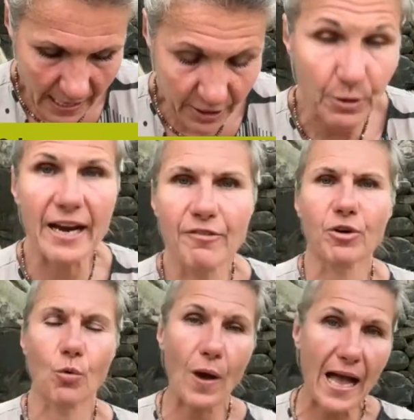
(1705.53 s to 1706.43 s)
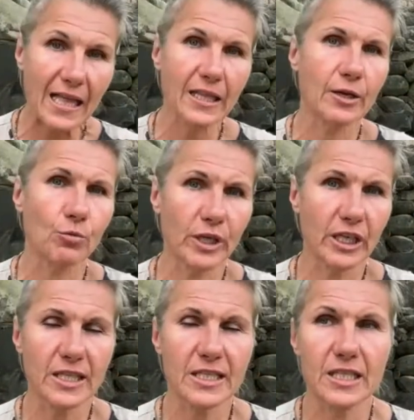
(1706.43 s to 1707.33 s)
tried it for a while. It
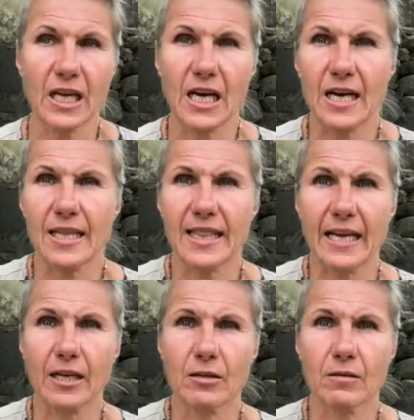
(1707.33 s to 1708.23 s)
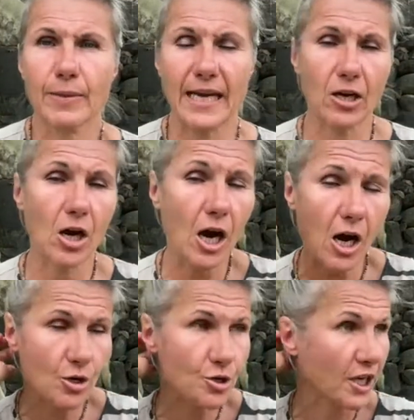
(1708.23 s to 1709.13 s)
worked, like black
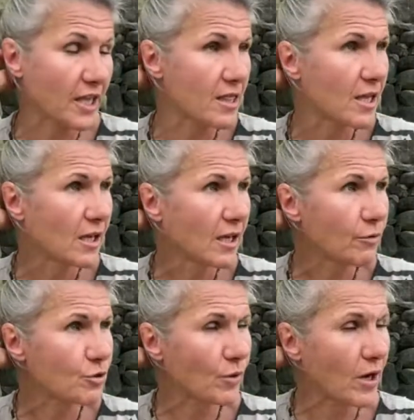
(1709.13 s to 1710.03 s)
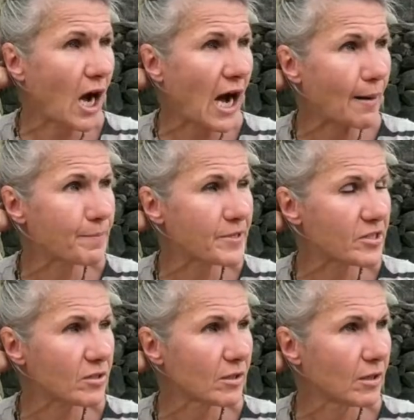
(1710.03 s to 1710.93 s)
cohosh, and I was doing hops,